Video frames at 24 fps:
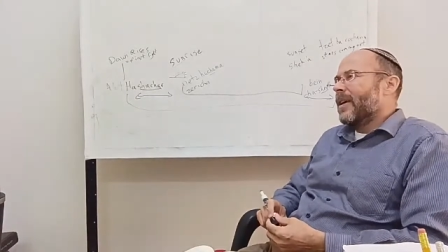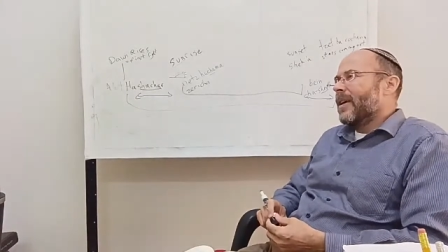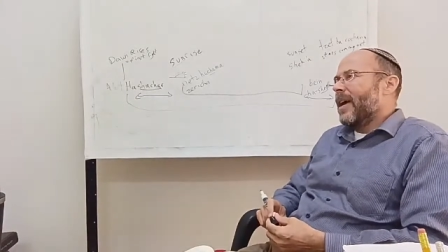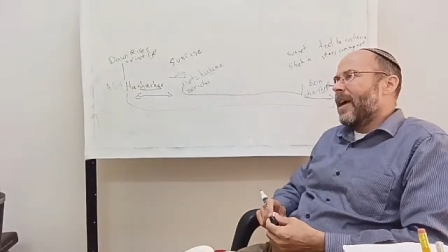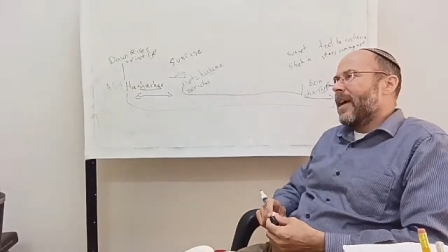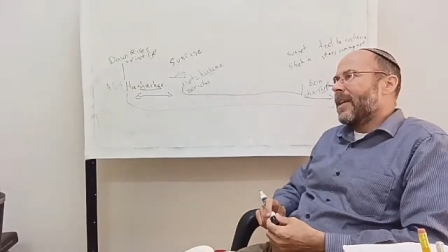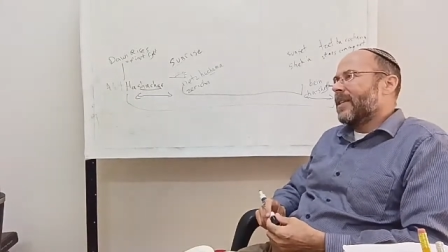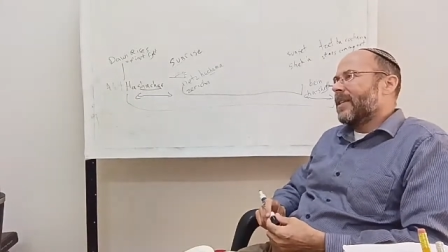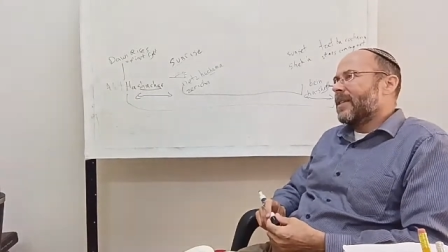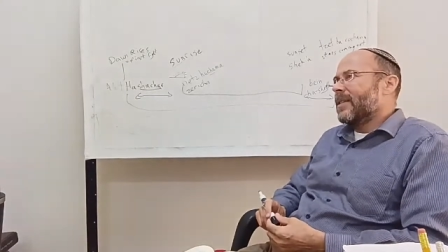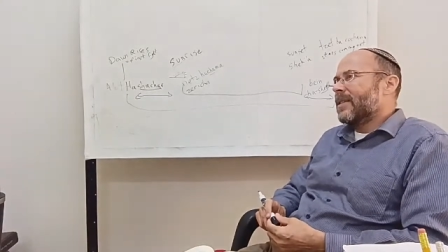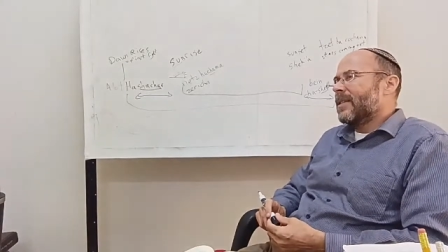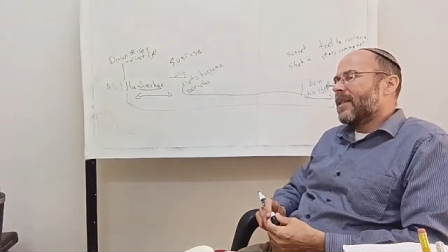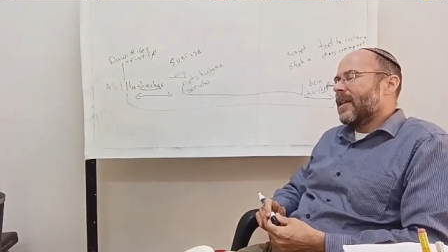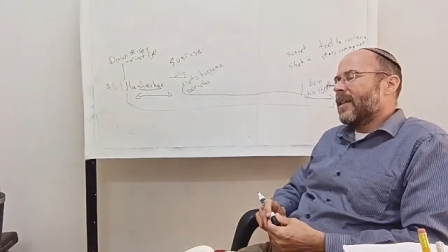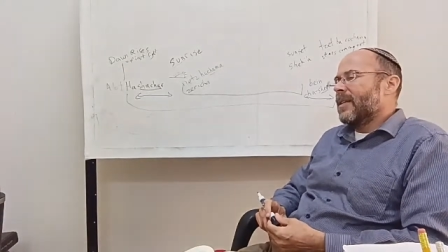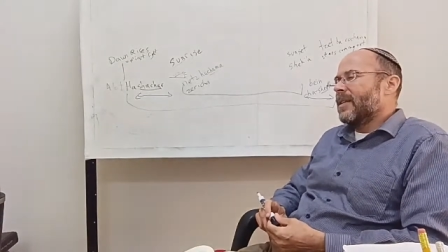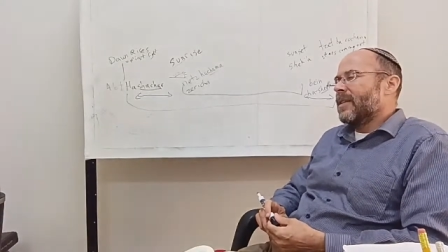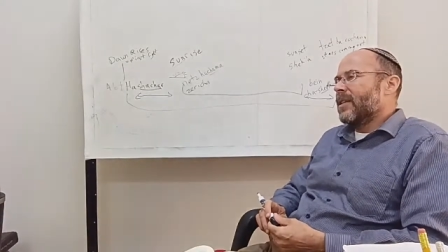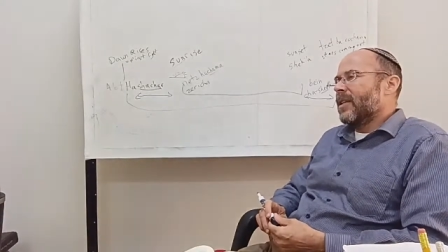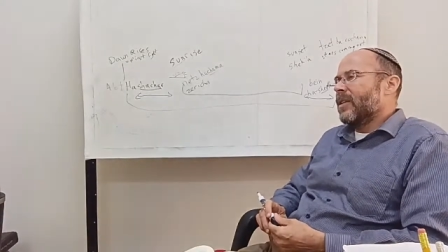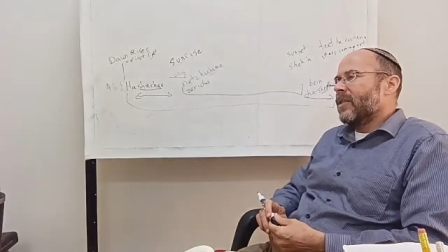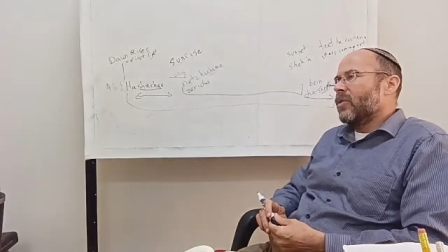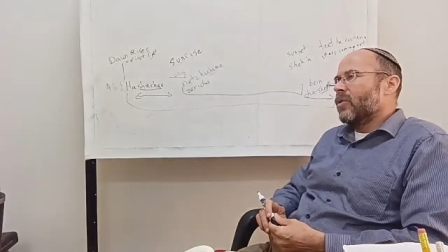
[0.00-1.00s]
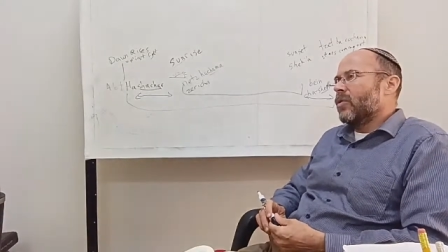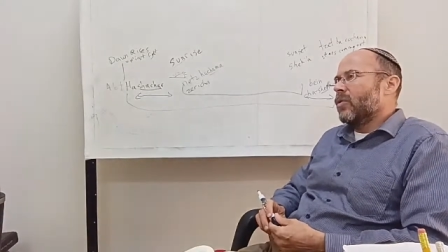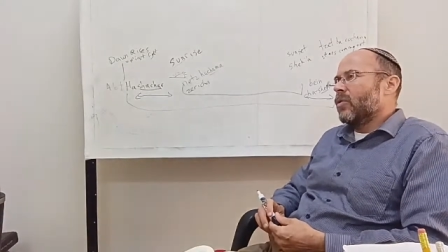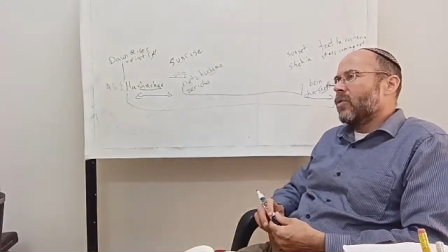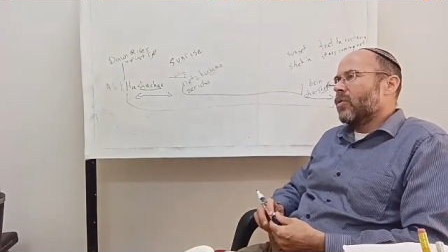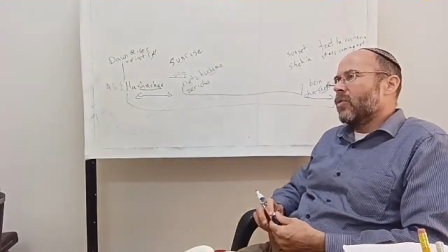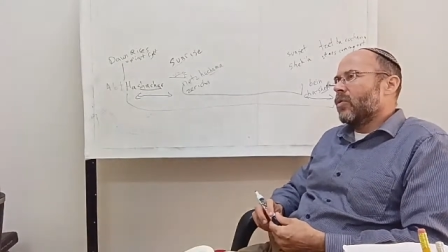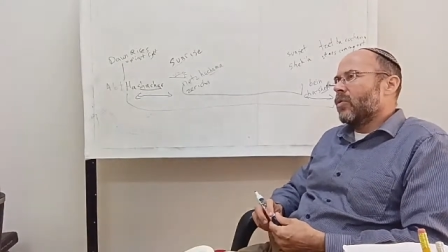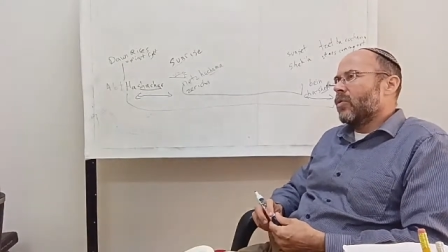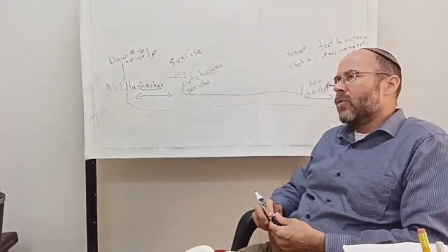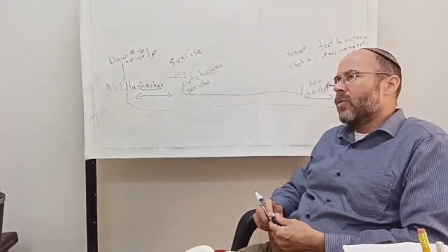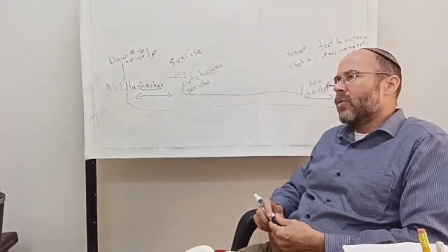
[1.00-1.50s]
and it says that
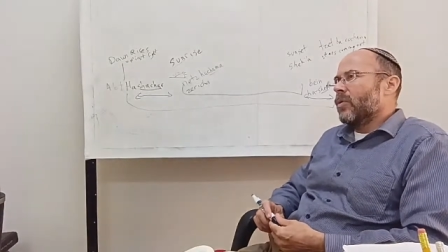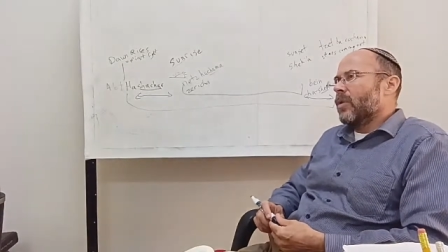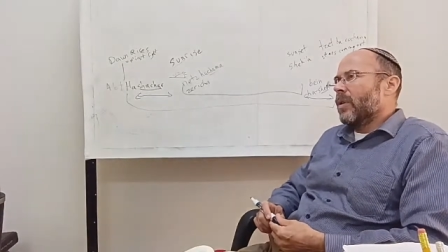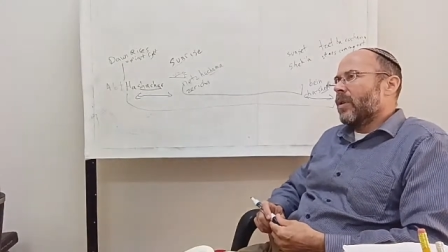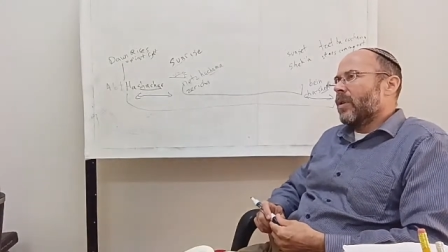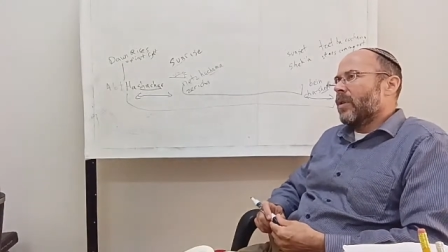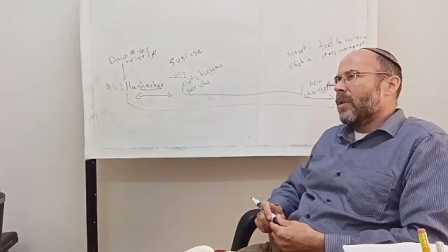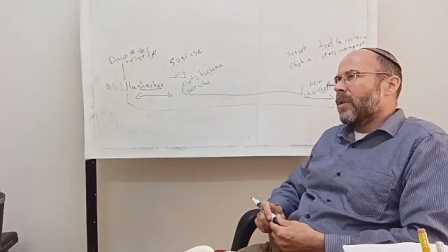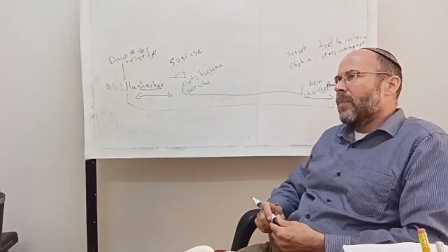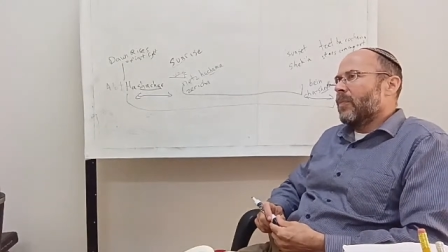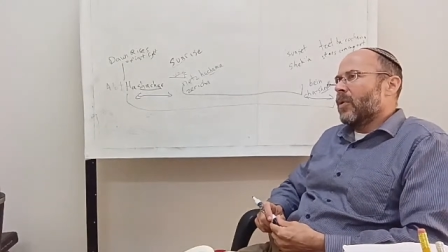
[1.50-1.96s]
the